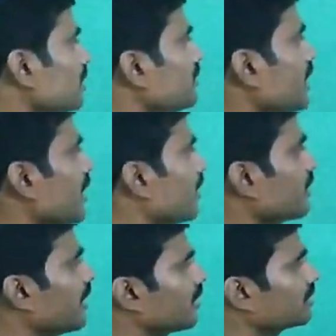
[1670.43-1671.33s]
They
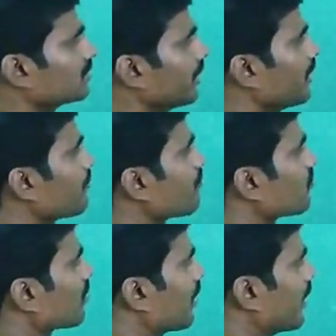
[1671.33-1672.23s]
are angle
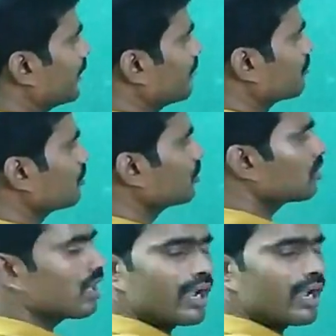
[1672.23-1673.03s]
3, angle 4,